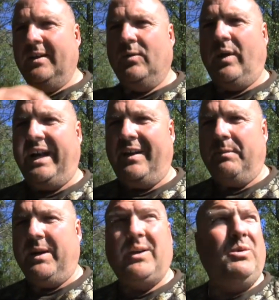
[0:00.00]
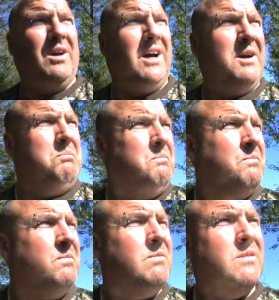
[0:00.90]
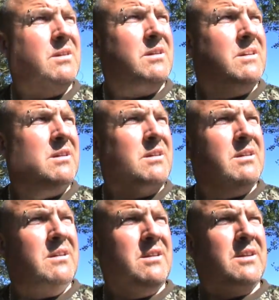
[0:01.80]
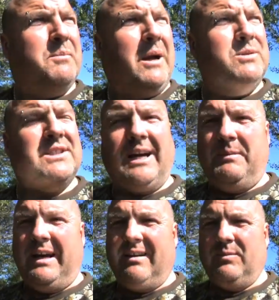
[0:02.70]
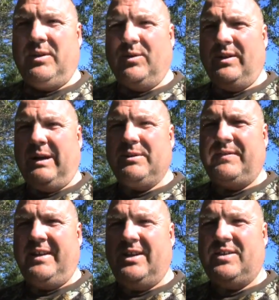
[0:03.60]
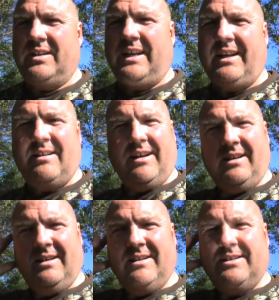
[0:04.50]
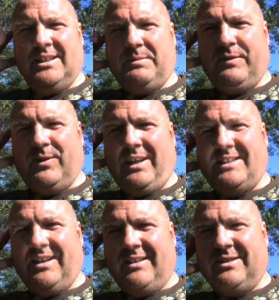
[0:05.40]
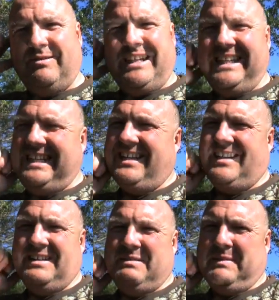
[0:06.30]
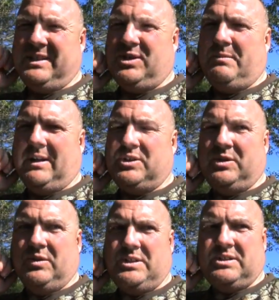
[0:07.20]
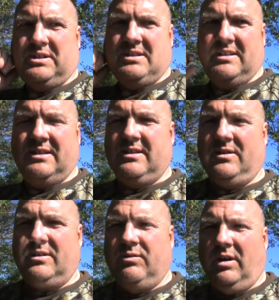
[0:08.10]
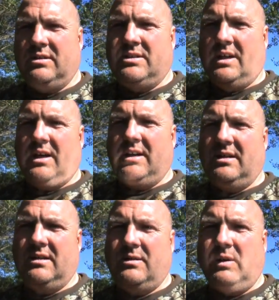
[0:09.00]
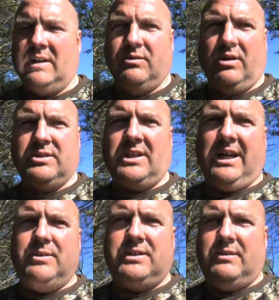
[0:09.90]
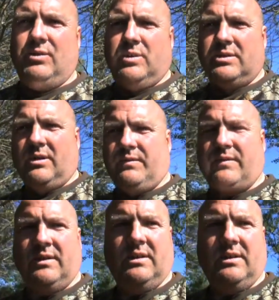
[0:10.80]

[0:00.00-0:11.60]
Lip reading: One out the blue, the boats come out, we thought that was finished, and then just before they start to really make too much noise, the rod, one of the rods close in roared off.